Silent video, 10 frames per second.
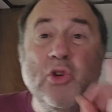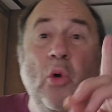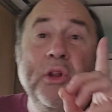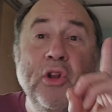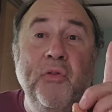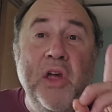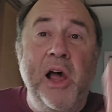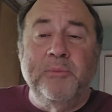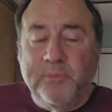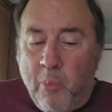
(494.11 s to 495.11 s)
the only loaf they
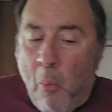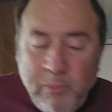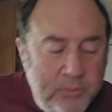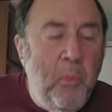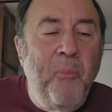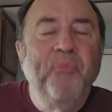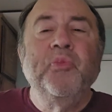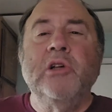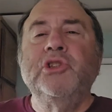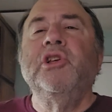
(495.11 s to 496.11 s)
had.
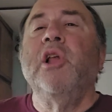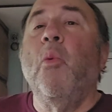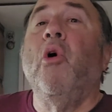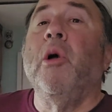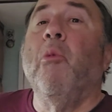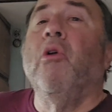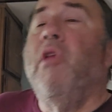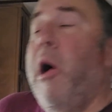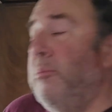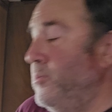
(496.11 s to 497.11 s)
She said that we'll get more of
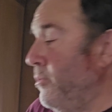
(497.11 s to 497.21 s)
that.